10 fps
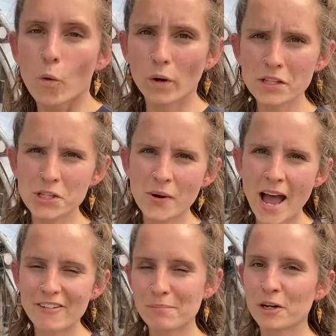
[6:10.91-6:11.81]
Once you
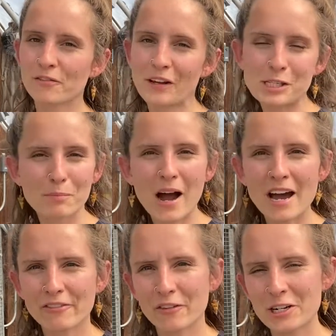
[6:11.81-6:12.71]
have a perfect
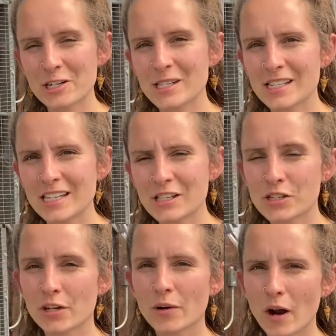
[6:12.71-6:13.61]
spot for your seeds
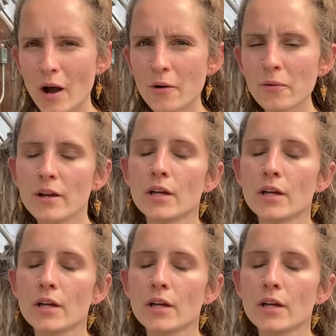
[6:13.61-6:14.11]
to grow,